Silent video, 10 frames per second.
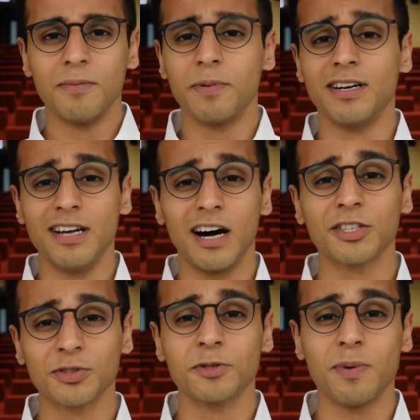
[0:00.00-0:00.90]
But a
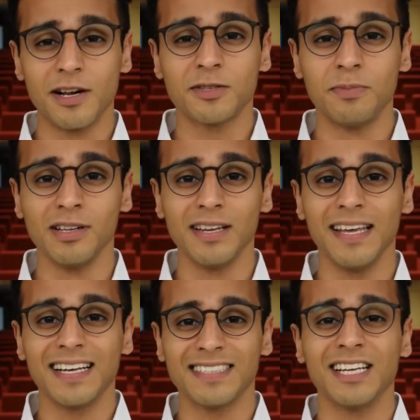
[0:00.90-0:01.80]
doctor's
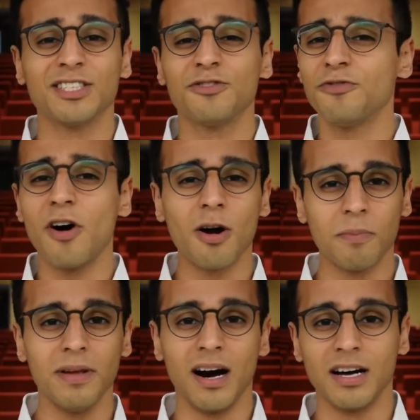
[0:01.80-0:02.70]
responsibility extends far
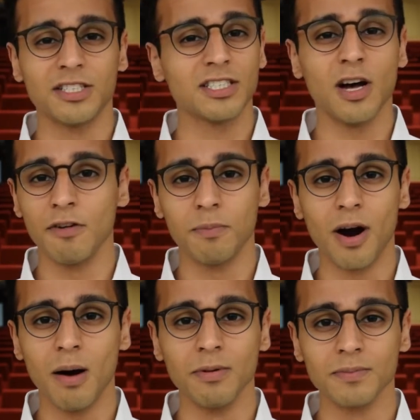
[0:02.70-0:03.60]
beyond just solving
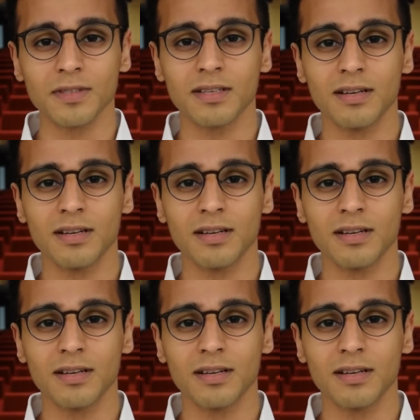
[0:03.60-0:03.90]
problems.